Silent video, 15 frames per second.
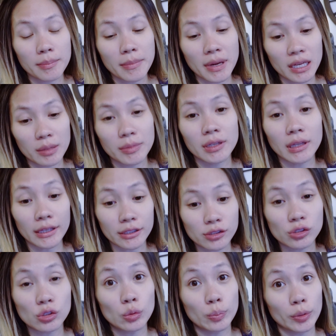made me like
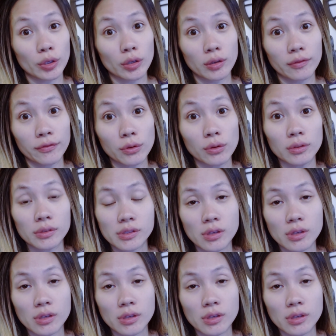super full.